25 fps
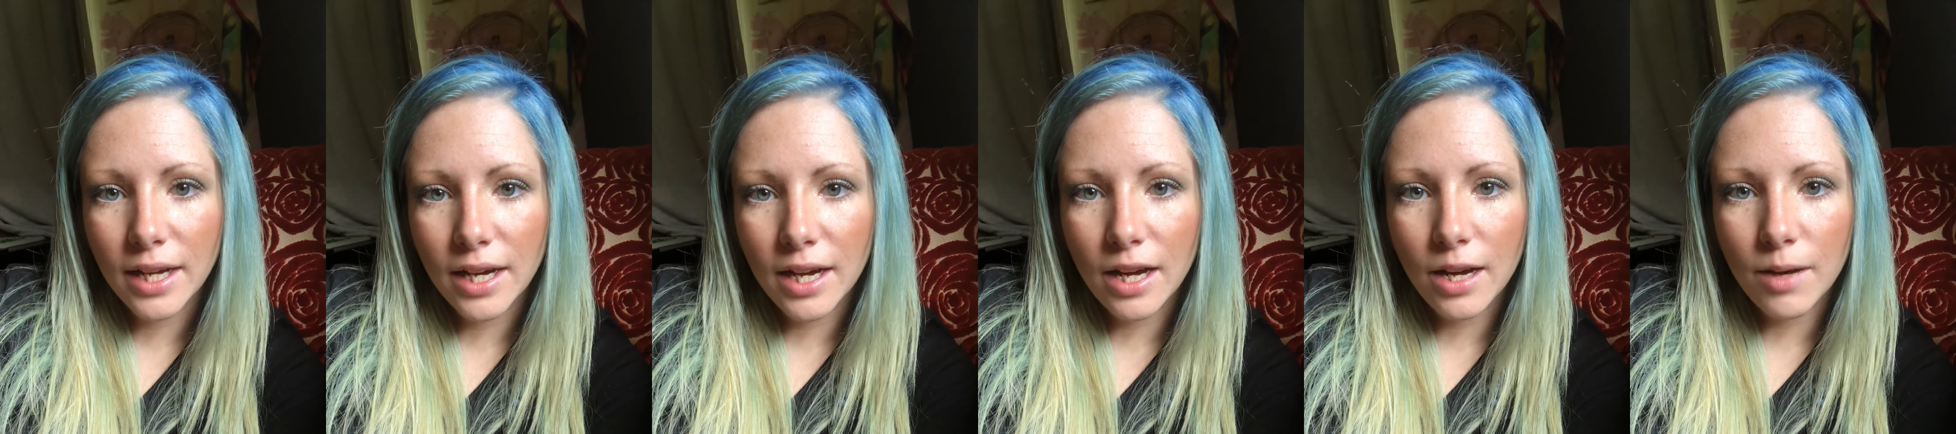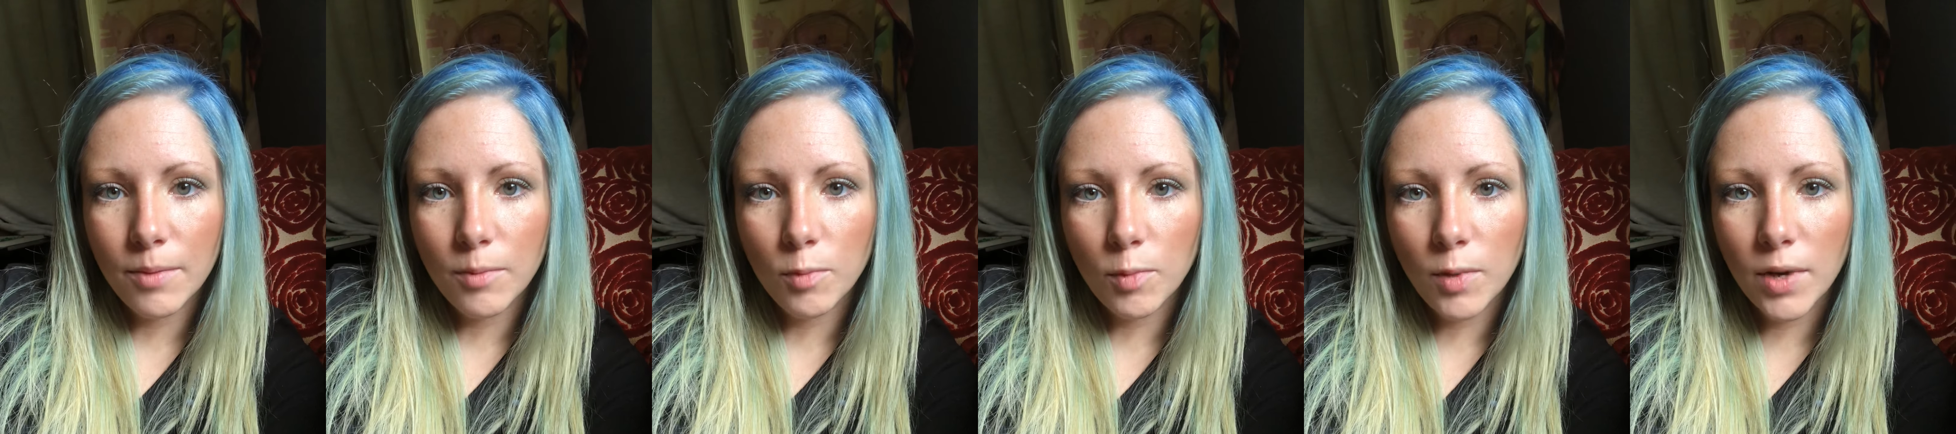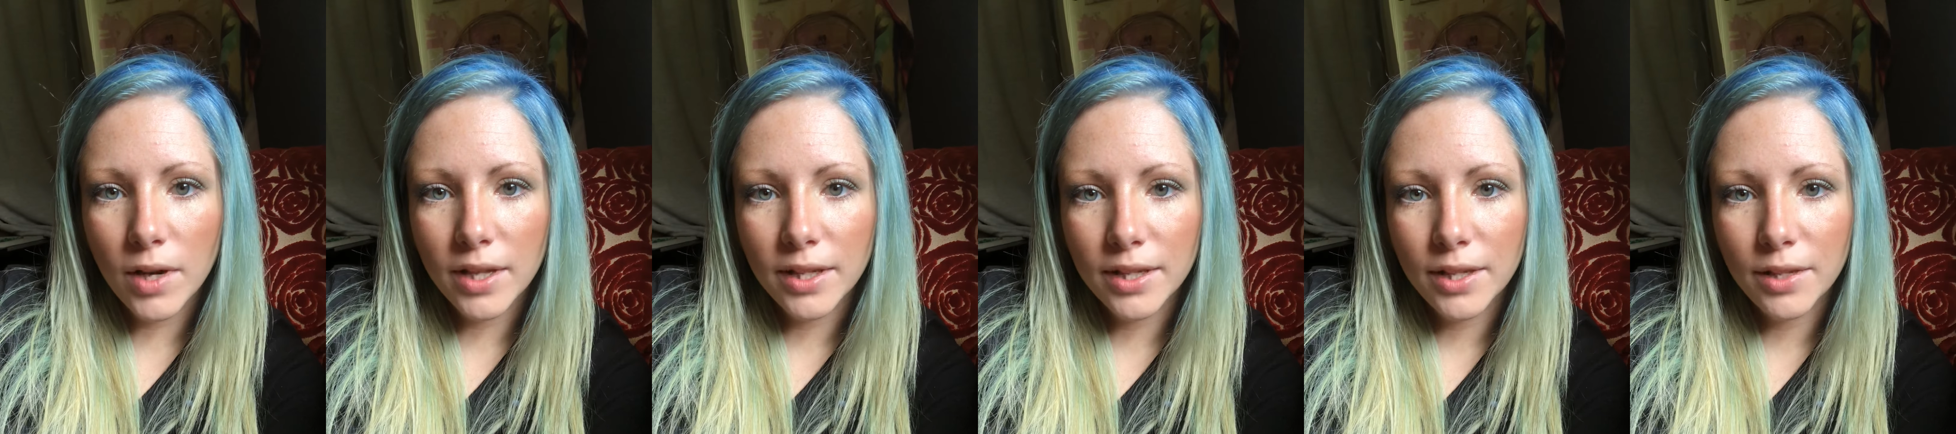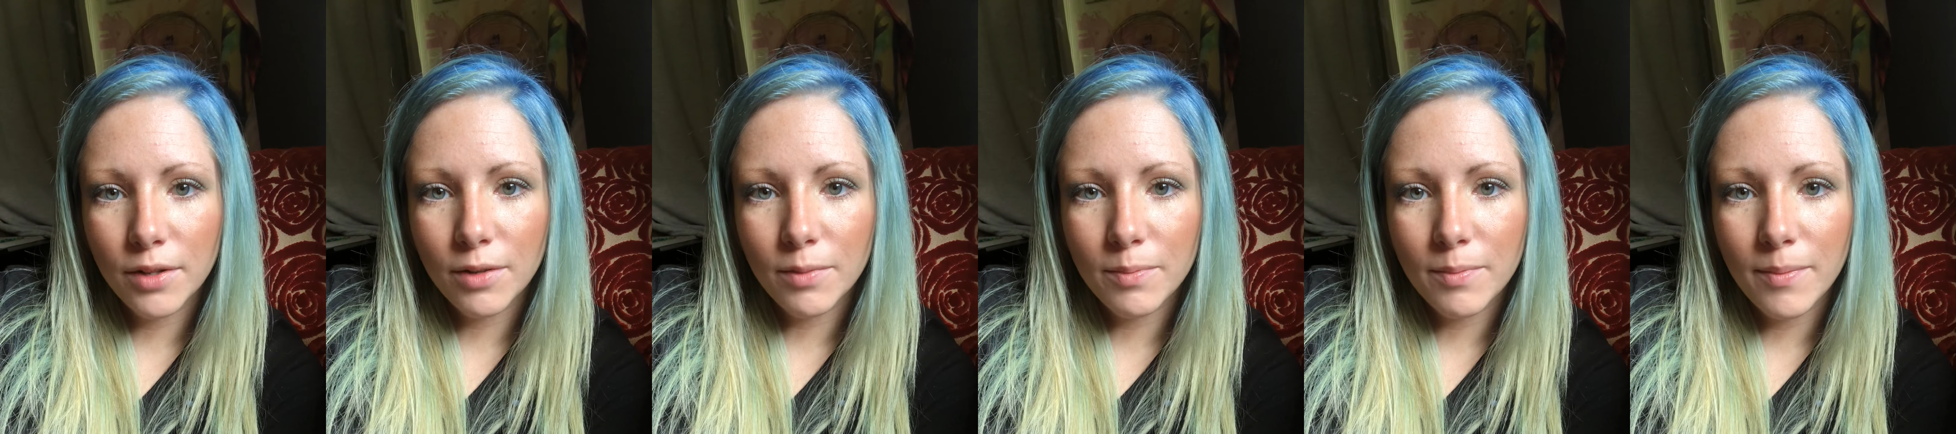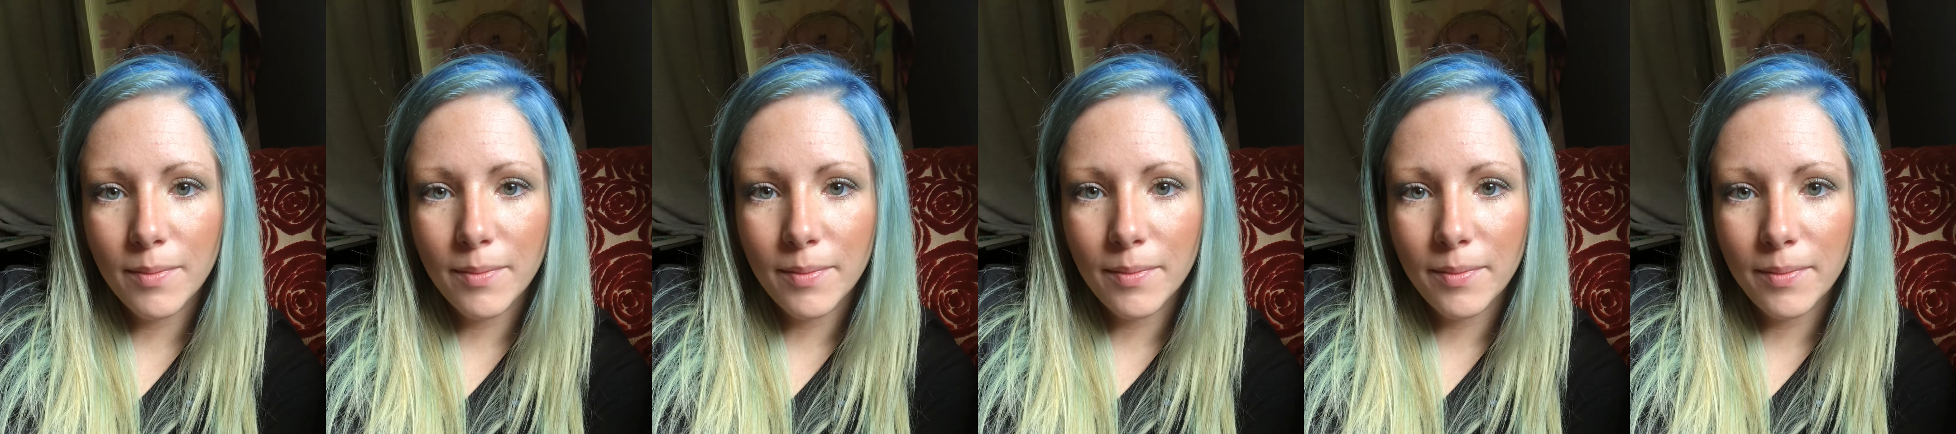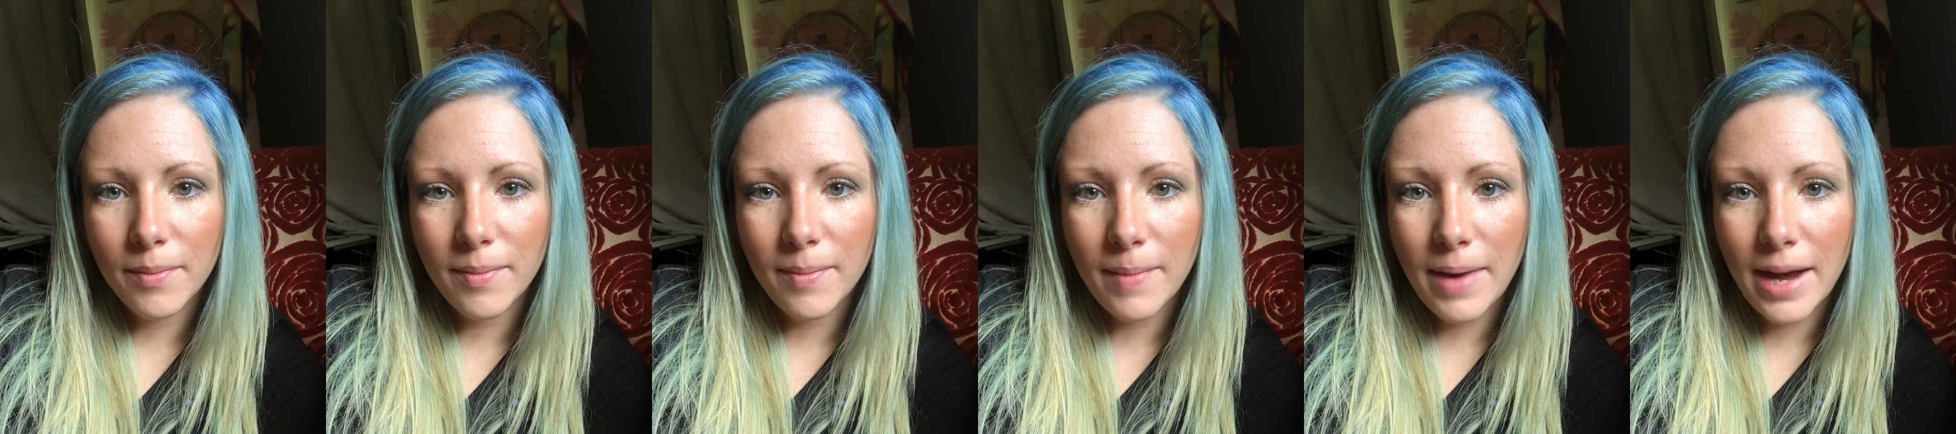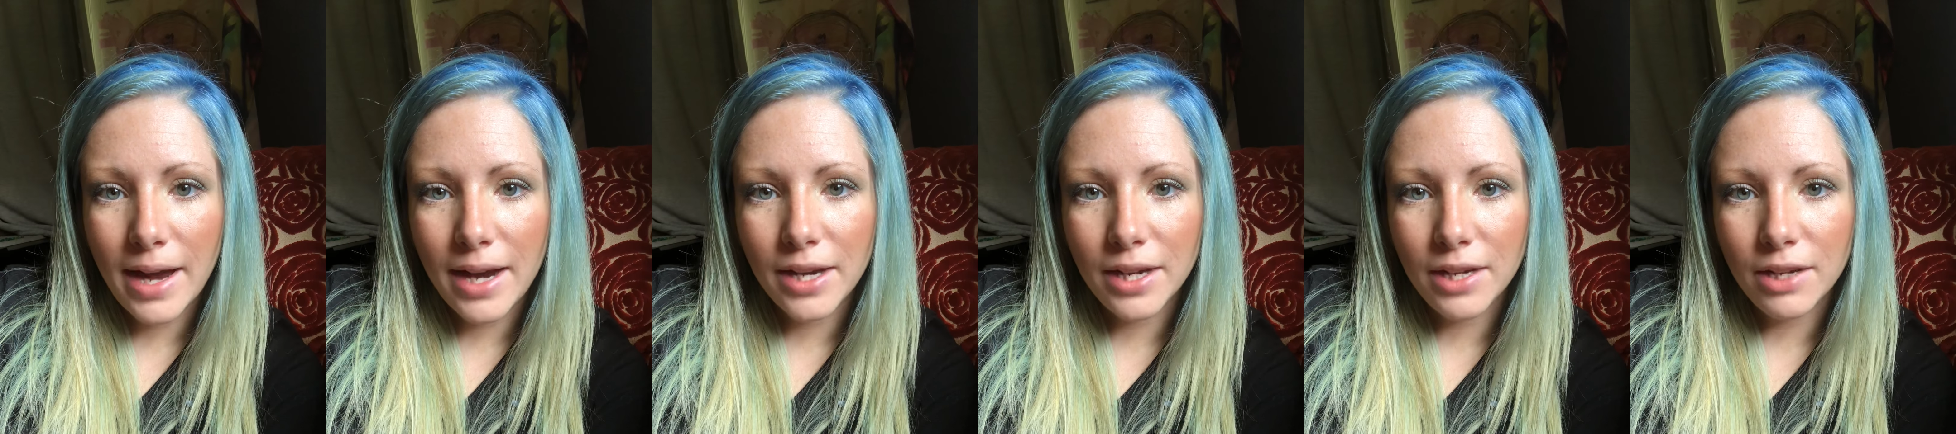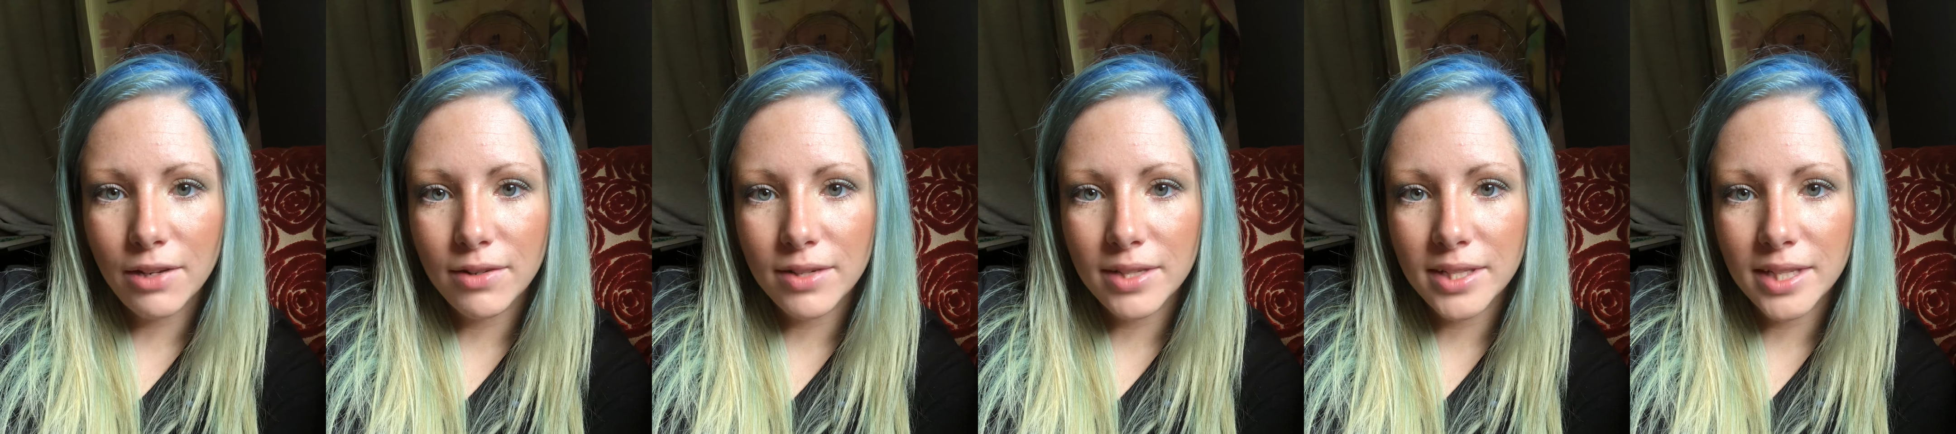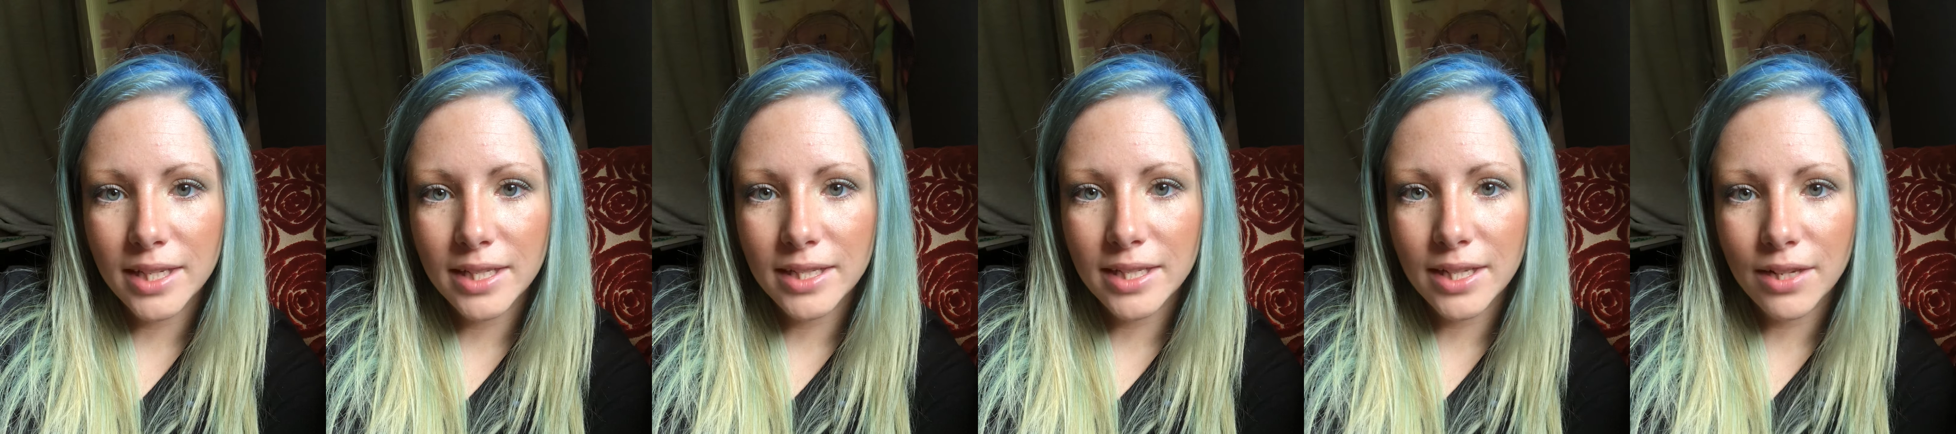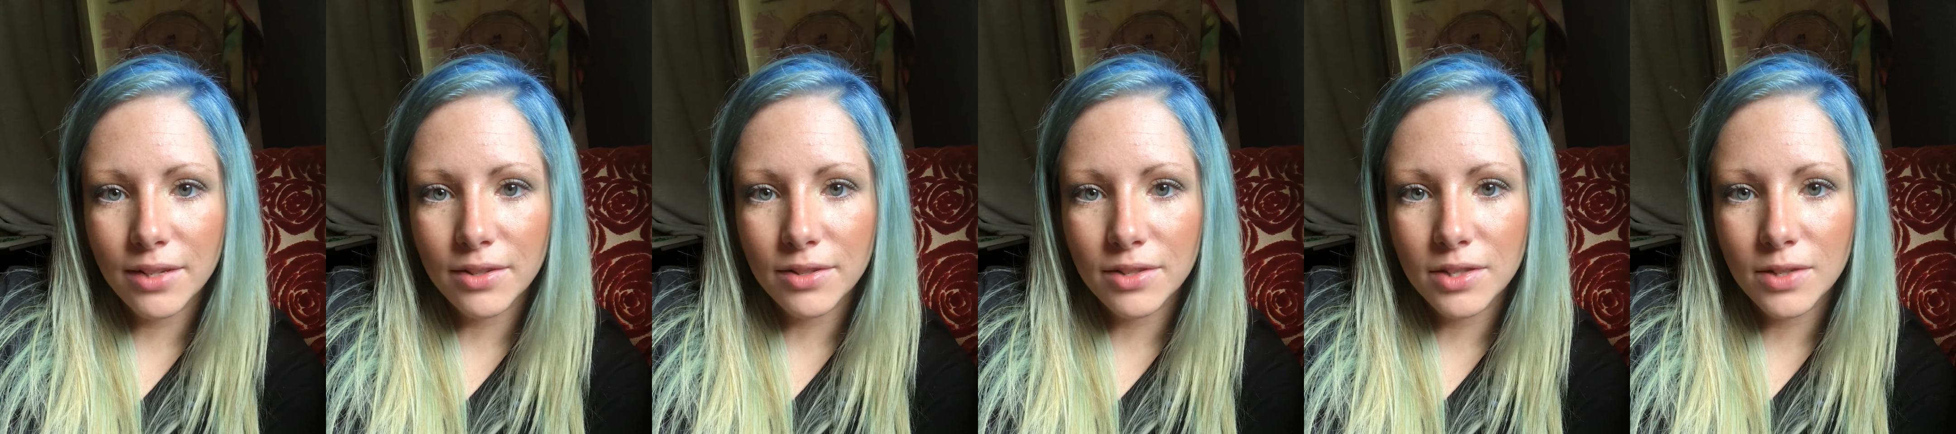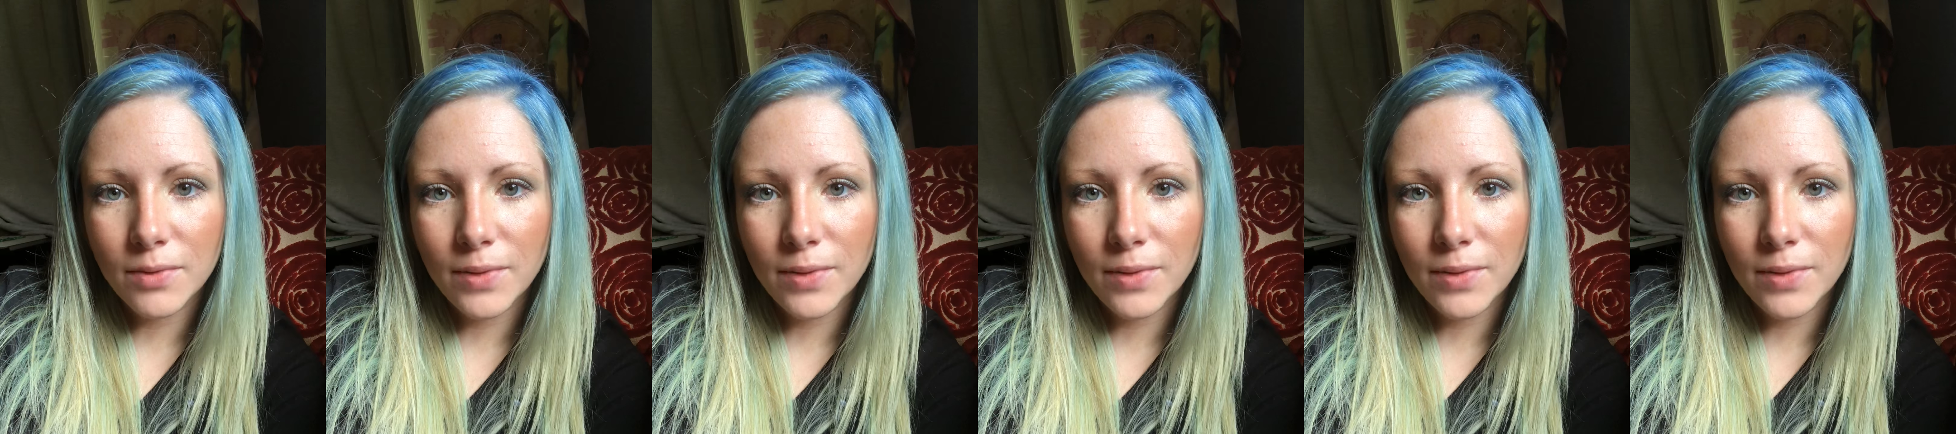What little minute details